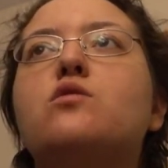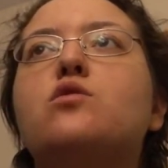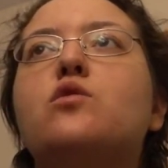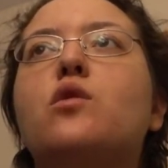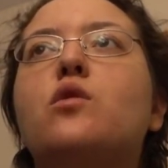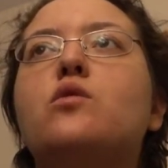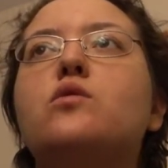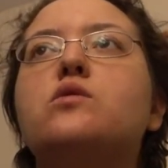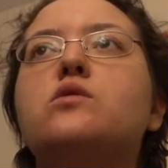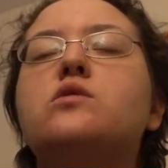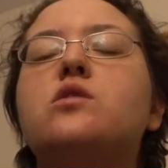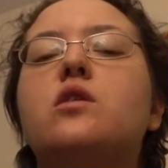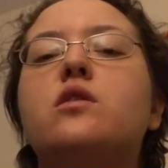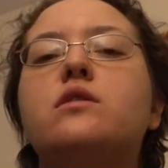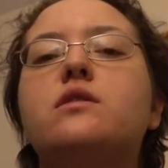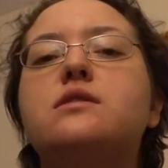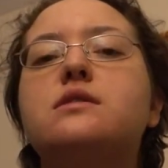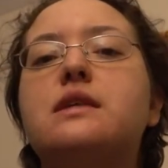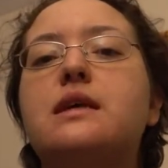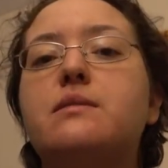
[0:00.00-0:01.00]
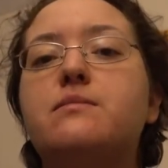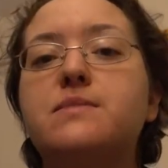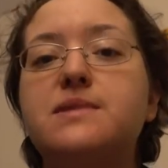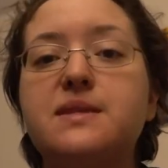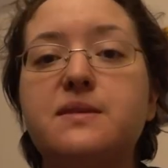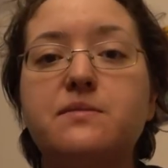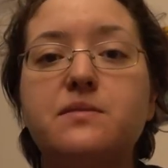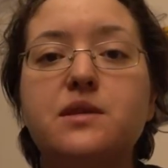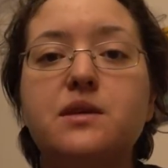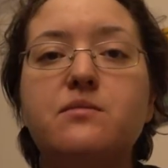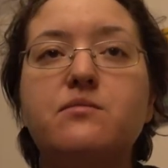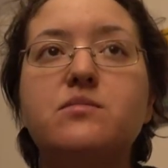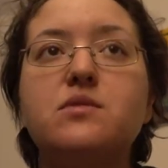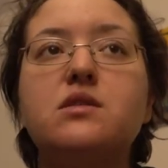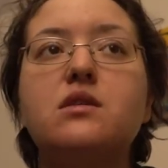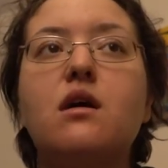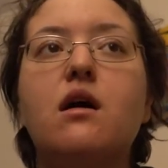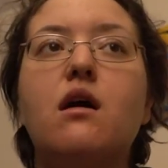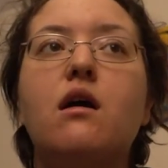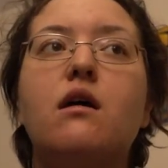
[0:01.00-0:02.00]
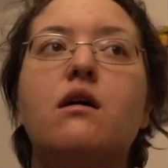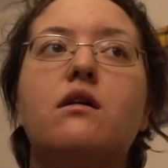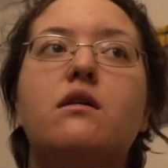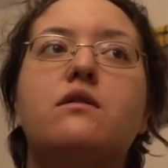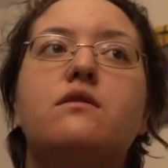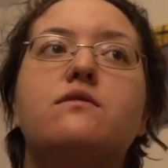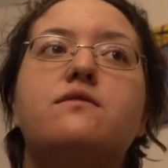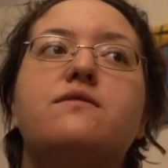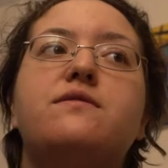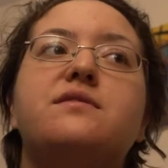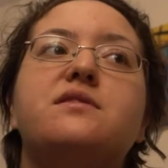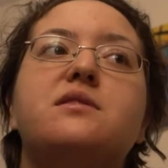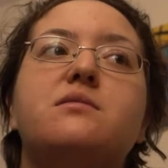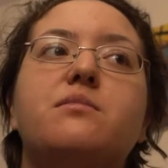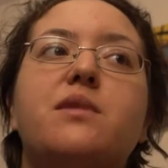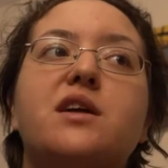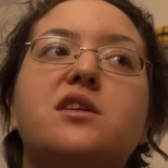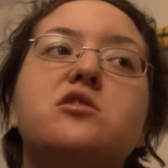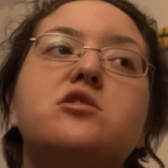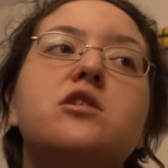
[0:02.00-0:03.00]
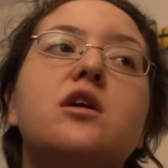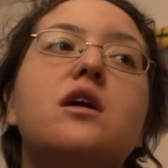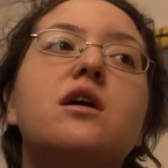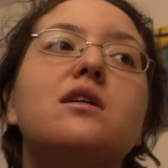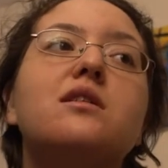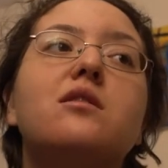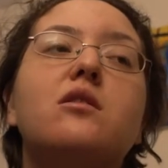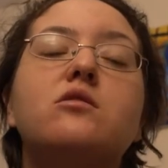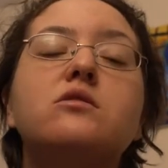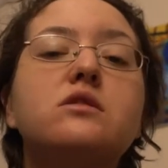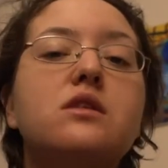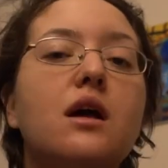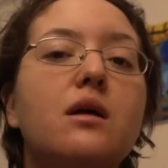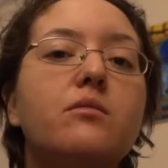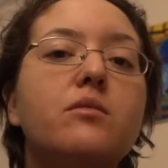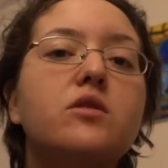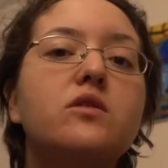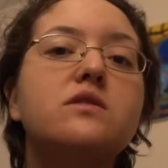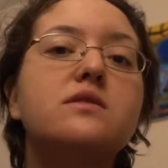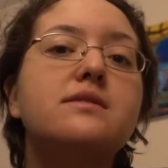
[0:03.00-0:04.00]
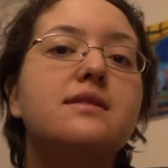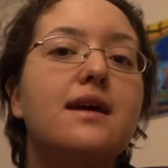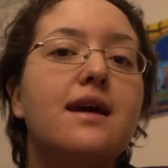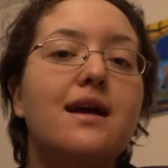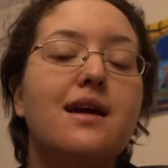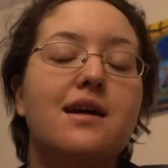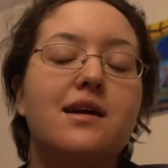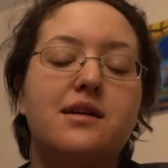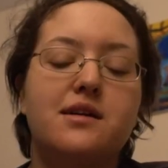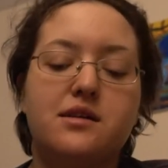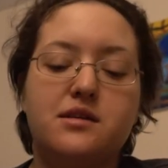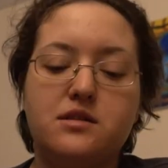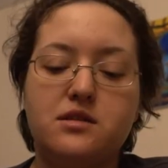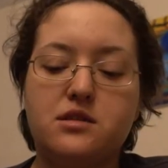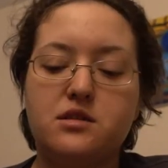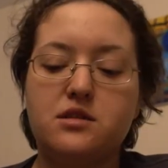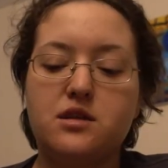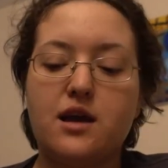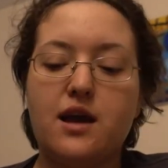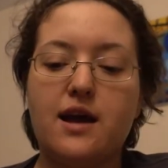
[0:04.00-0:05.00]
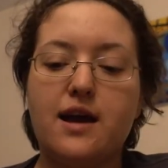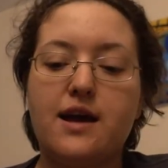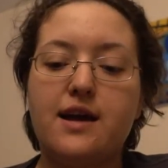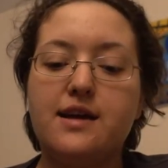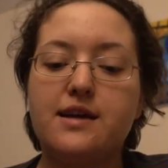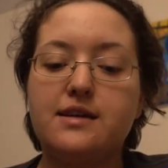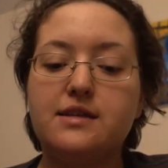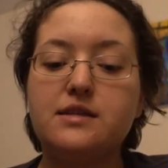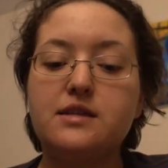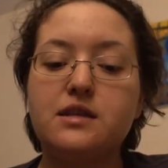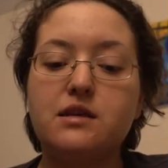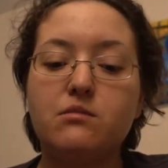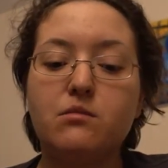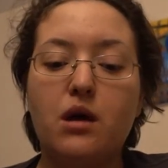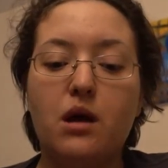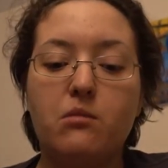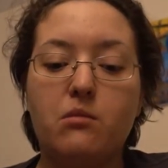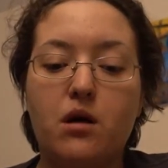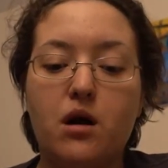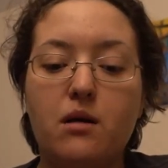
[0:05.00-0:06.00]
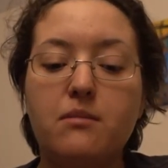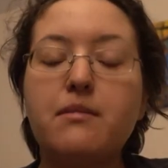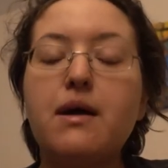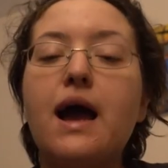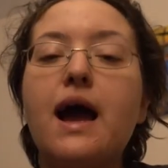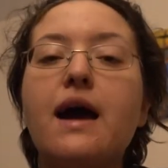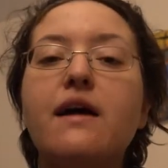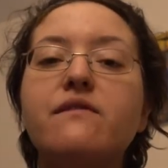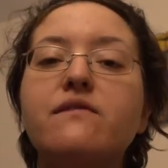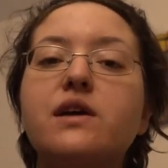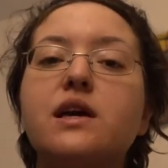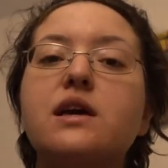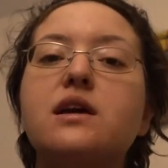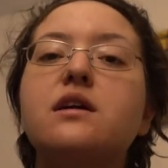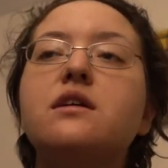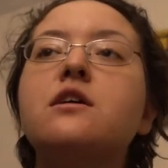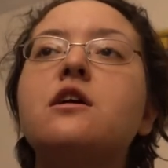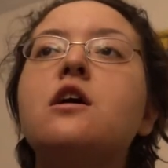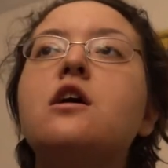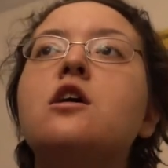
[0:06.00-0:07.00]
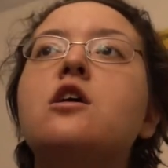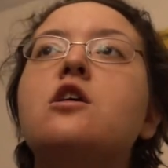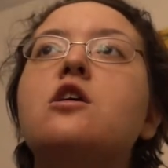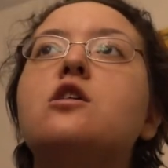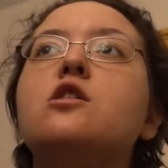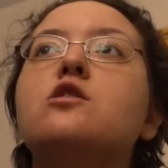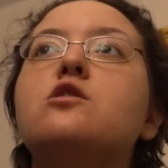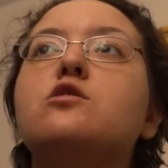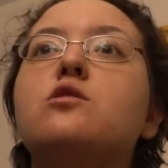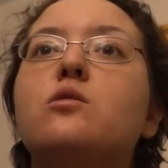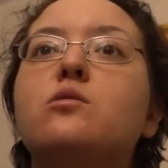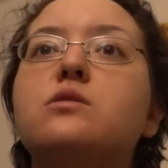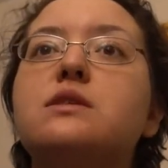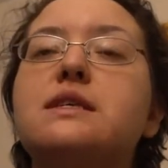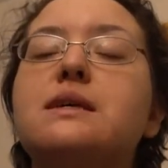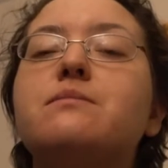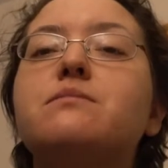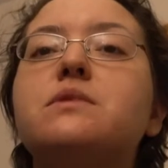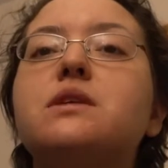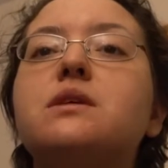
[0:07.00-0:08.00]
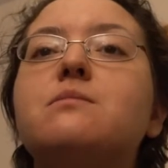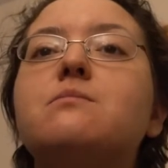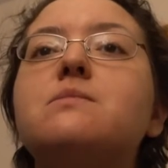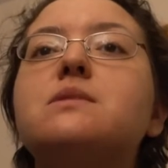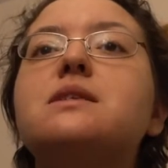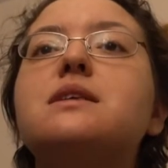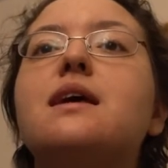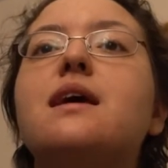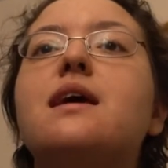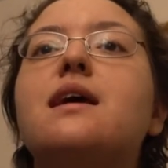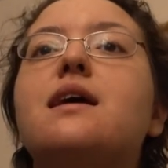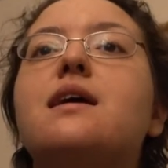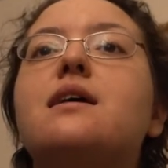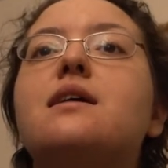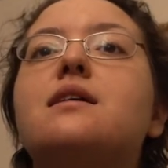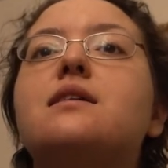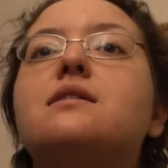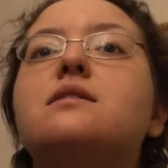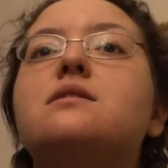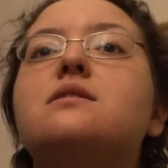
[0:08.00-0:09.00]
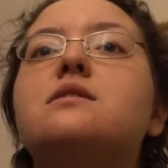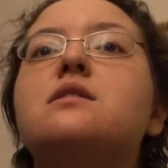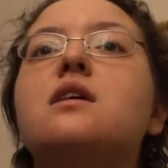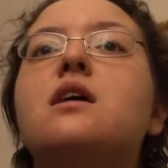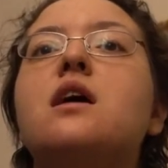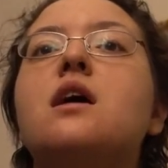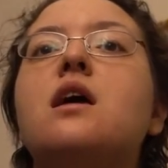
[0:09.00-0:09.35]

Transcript: those are the same symptoms of dementia and Alzheimer's, and I see my mom having those symptoms, and